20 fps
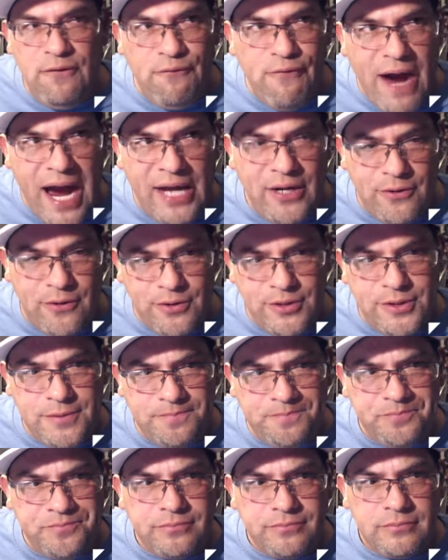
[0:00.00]
and even
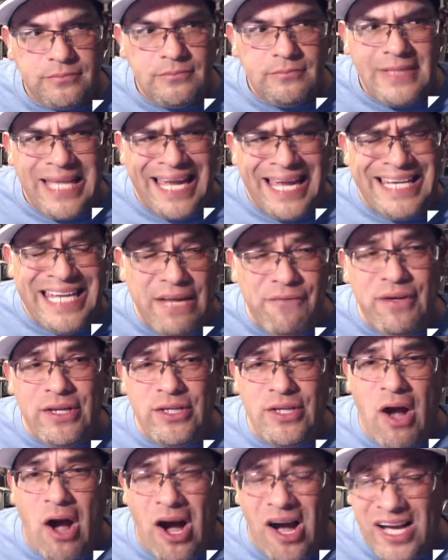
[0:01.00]
Oscar, his
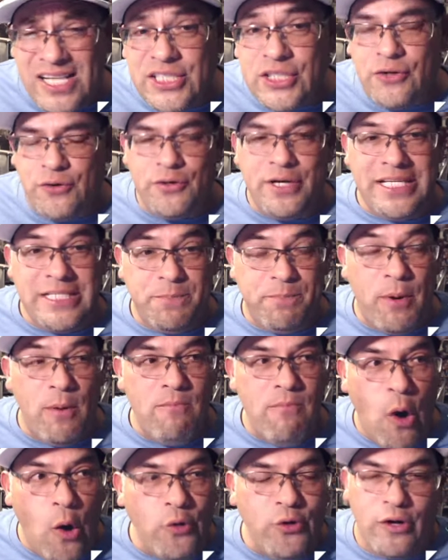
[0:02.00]
promoter, a 47 year
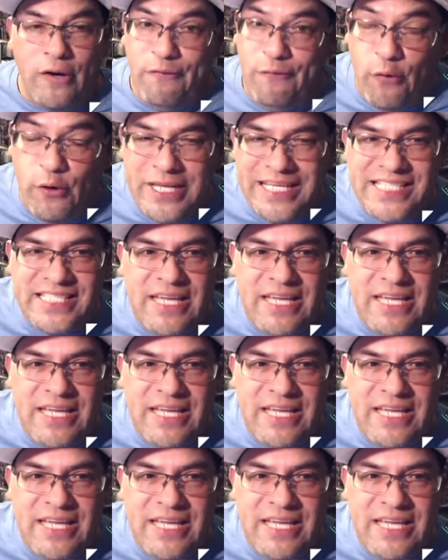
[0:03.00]
old guy,